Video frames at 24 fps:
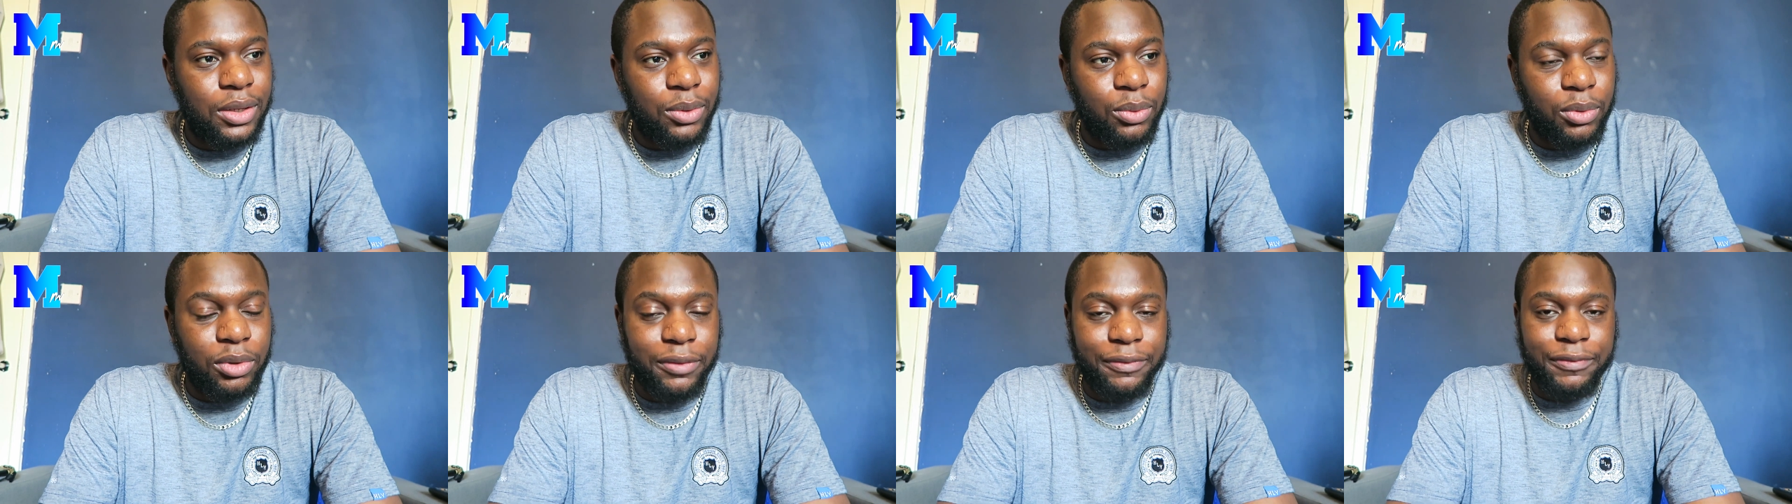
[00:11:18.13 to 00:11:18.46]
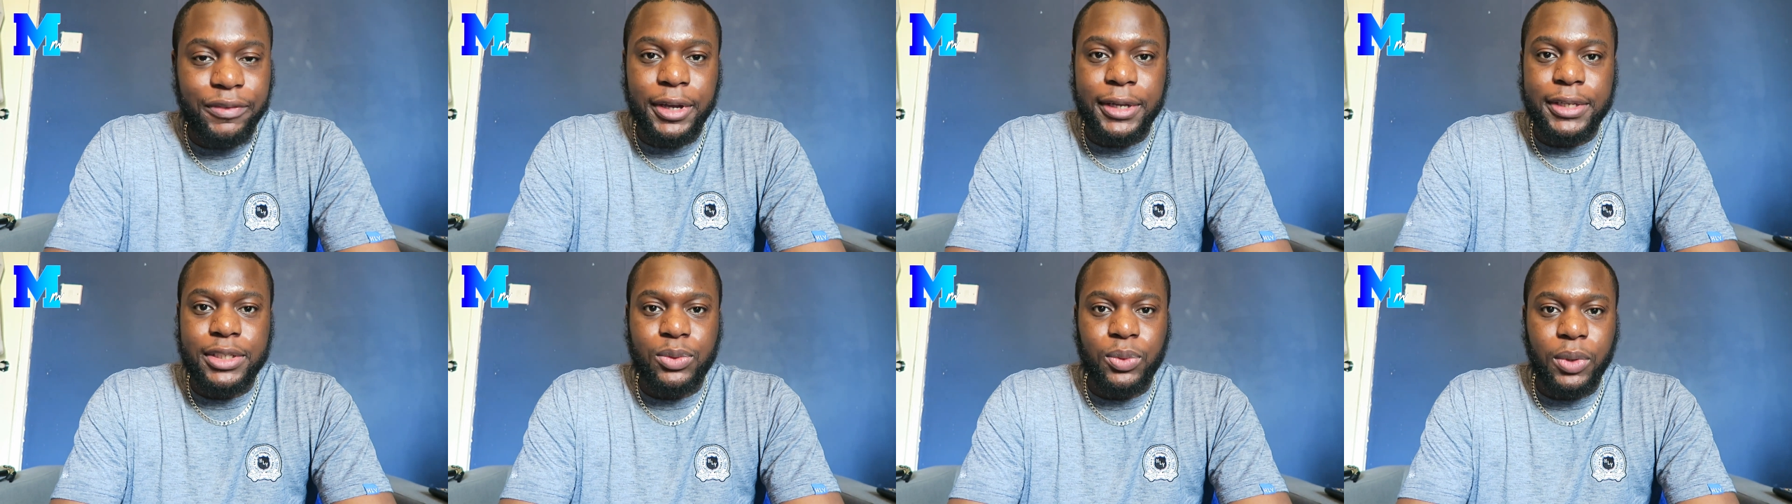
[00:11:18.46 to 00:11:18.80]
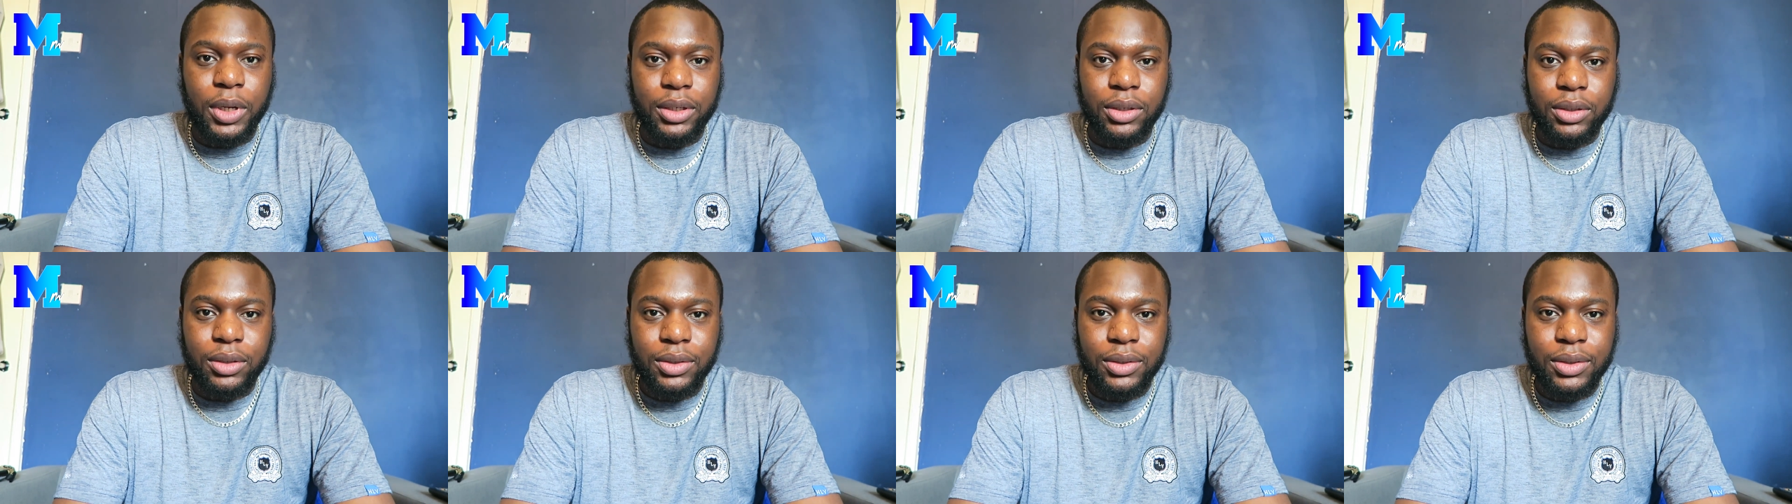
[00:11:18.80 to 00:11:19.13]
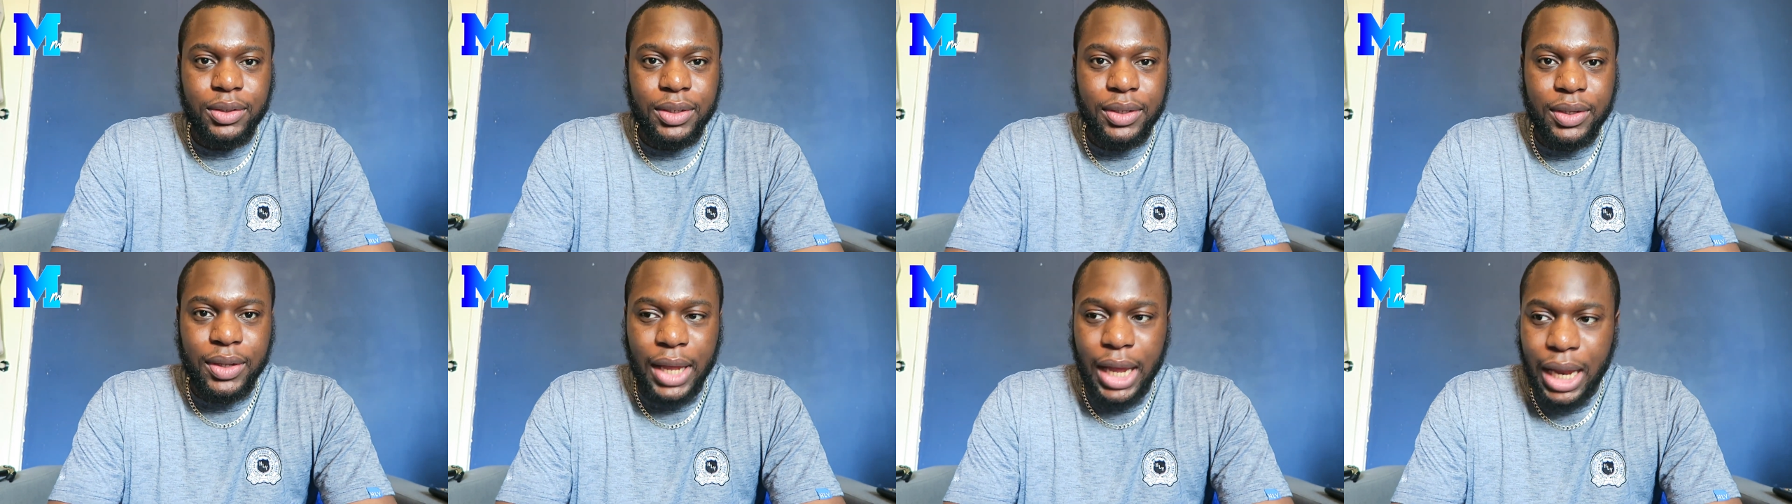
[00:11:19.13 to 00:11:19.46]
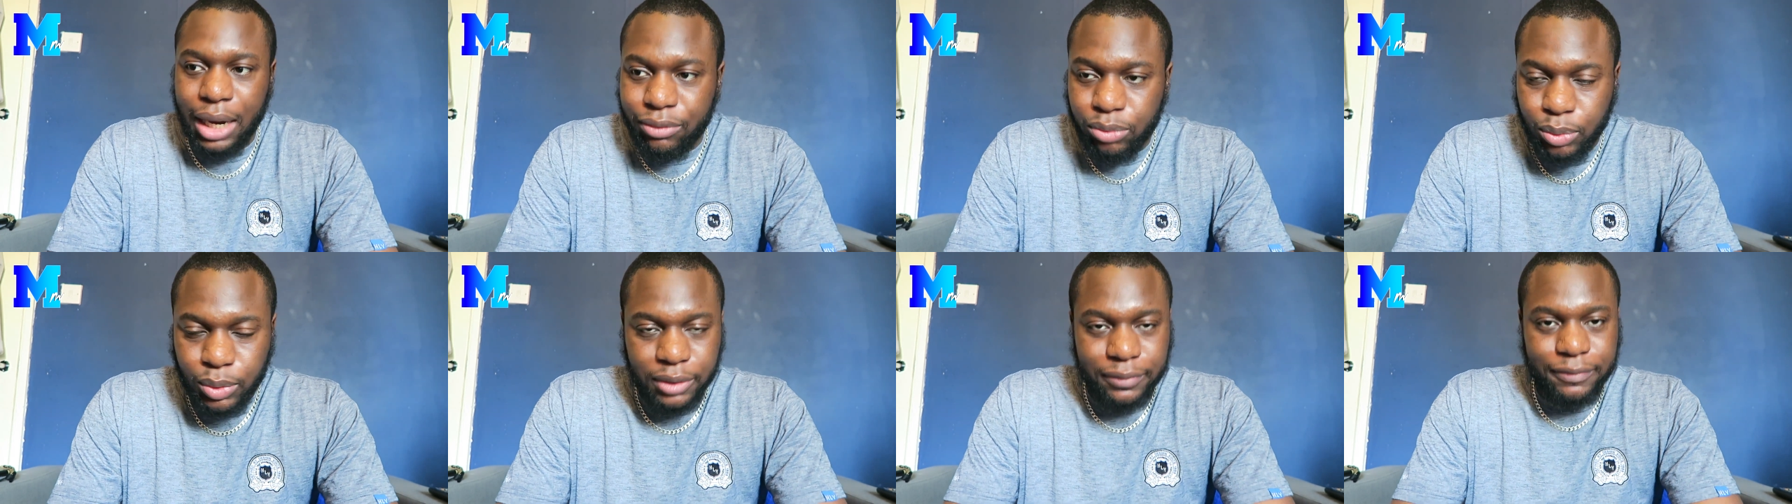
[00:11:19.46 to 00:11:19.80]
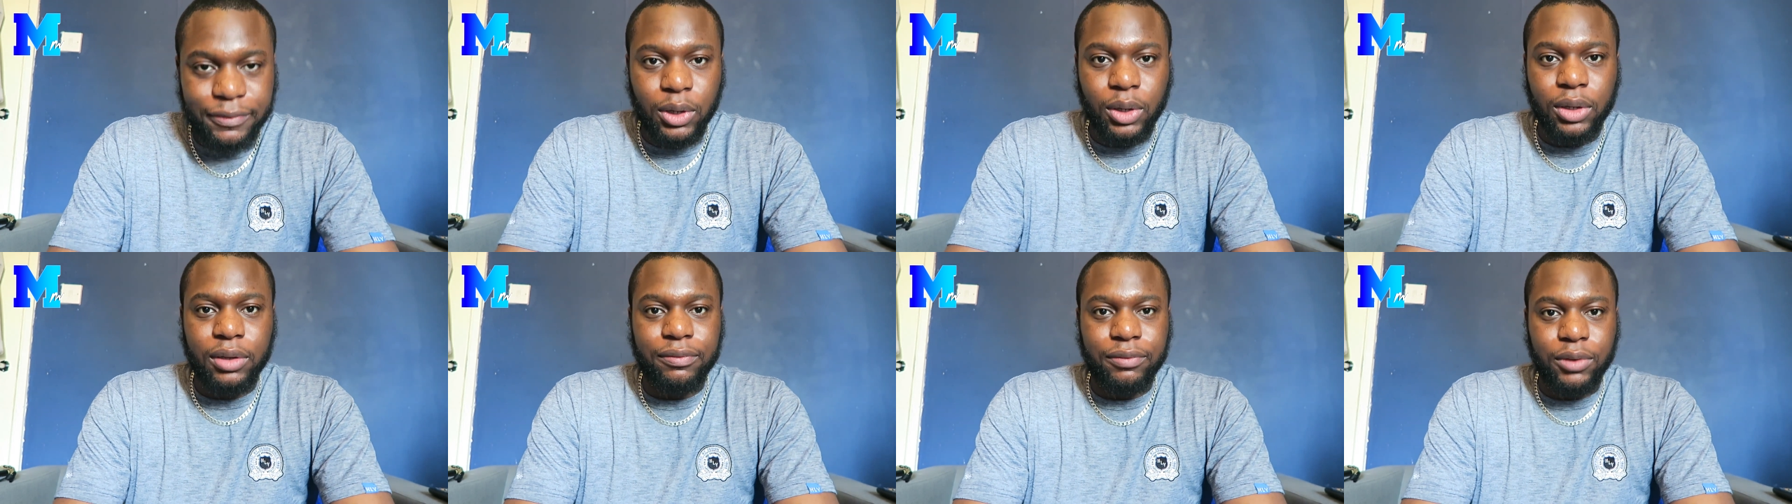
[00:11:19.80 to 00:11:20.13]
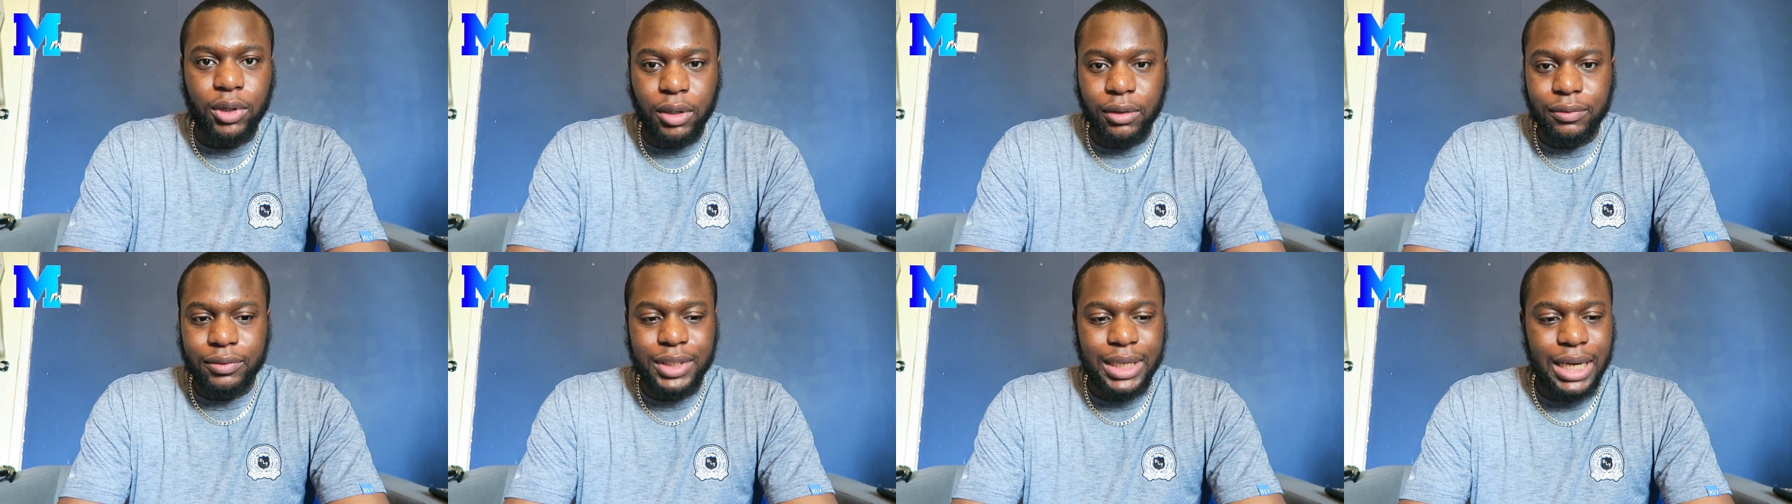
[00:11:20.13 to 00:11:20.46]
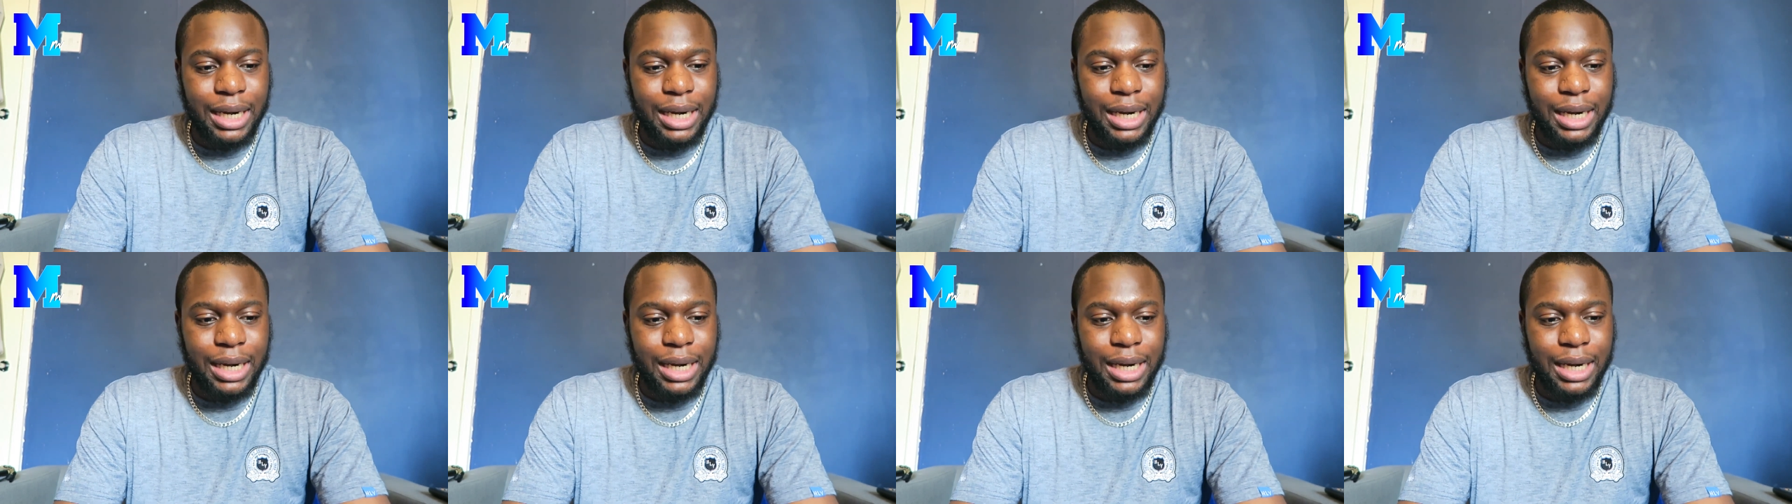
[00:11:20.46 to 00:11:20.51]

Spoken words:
with the first one, everyone felt involved.